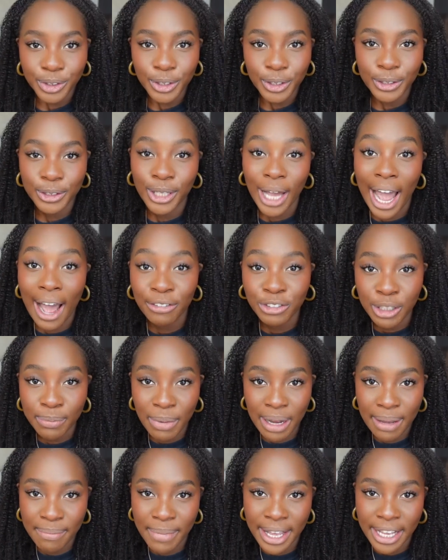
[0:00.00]
So after
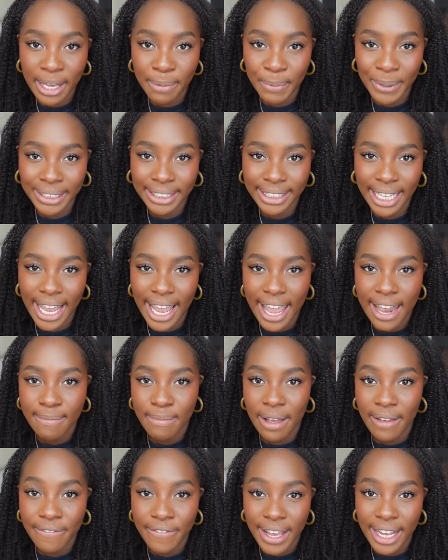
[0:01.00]
my makeup is set and
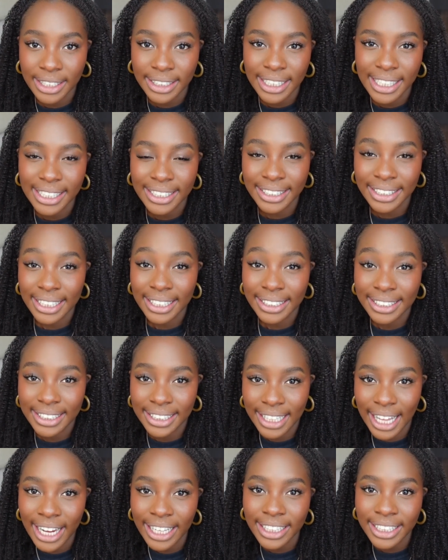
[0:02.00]
my face is
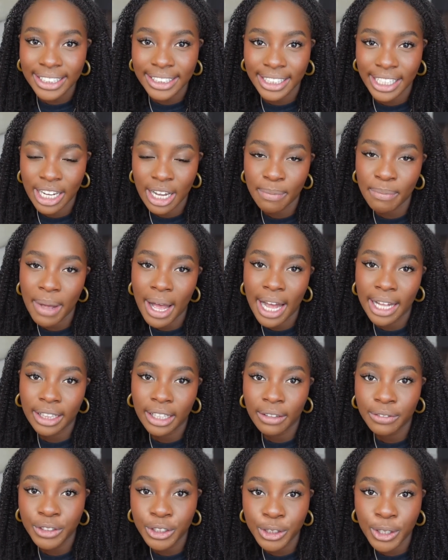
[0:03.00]
slightly damp, I
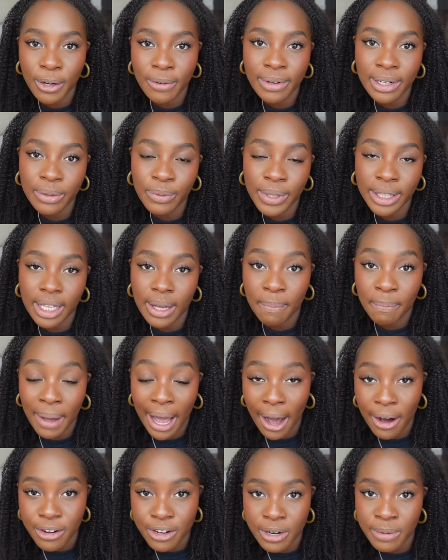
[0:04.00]
love to go in with a
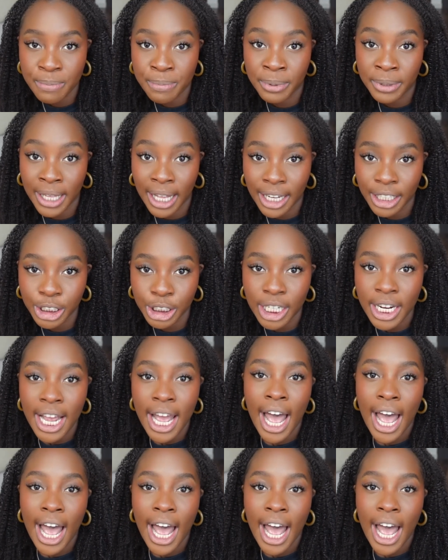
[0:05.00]
powder blush.